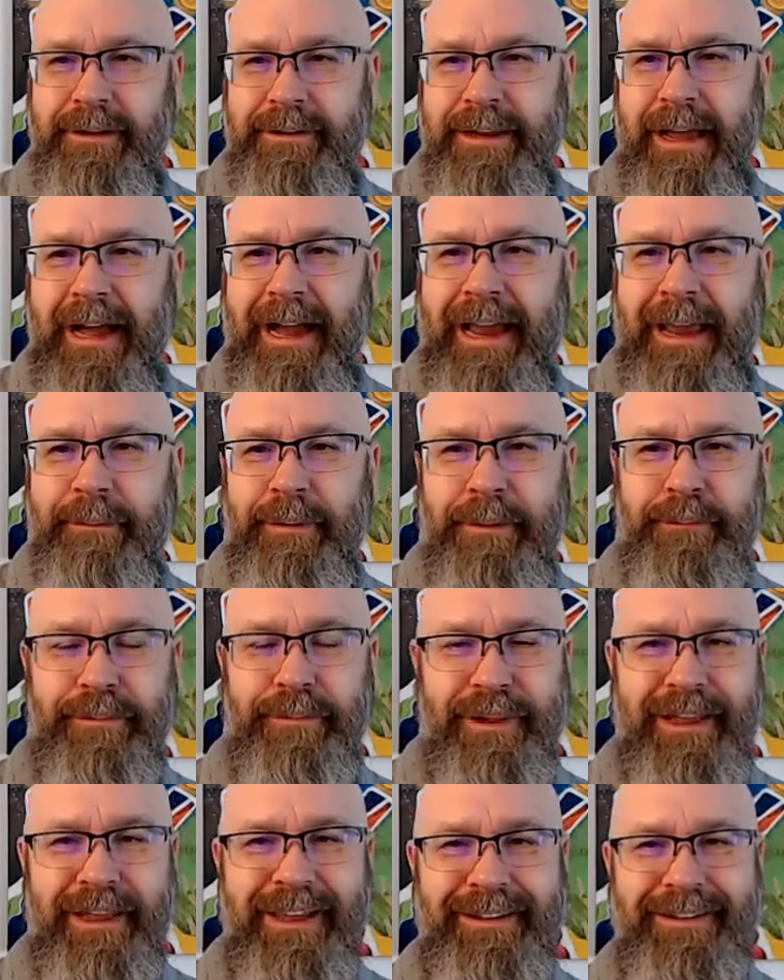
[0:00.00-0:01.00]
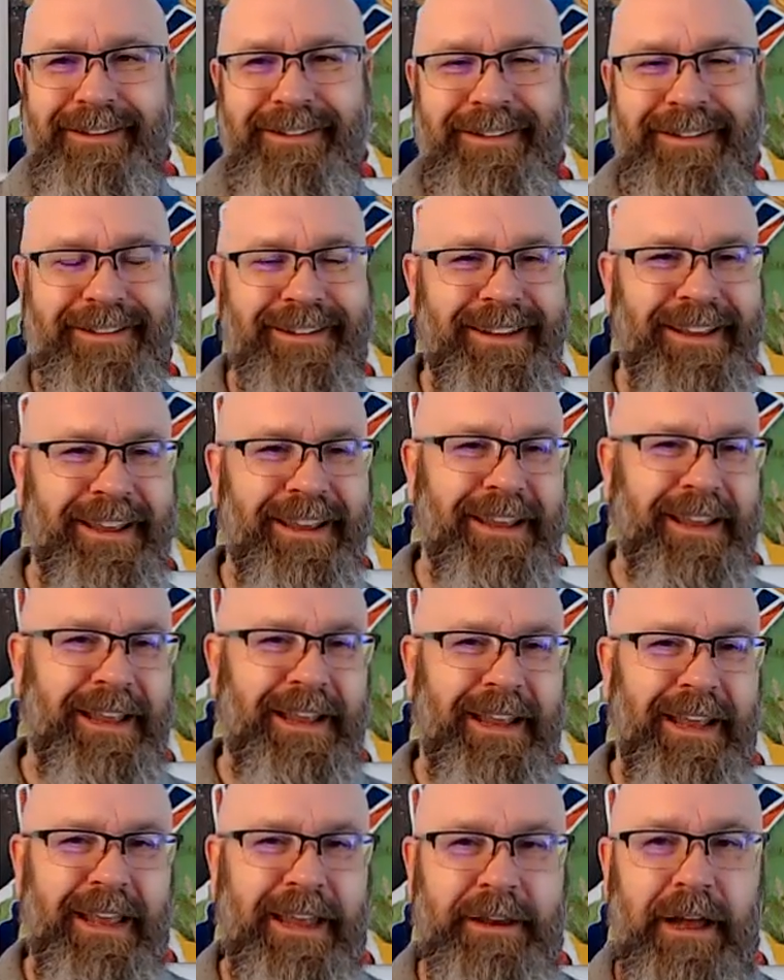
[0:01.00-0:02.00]
time and place,
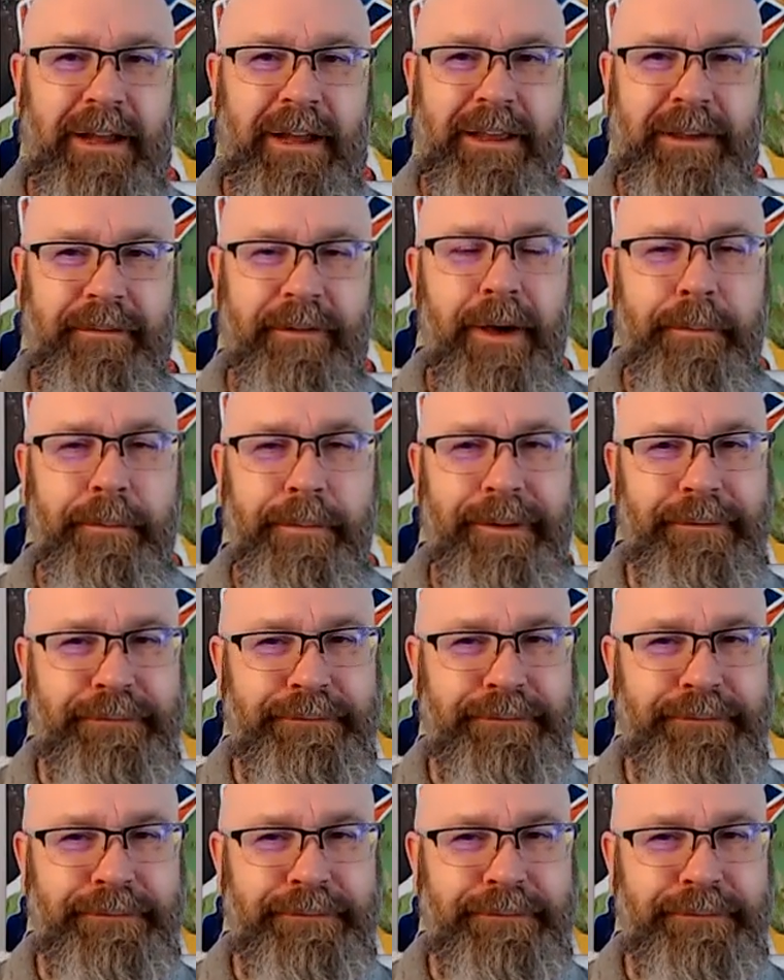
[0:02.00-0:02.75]
and not give up.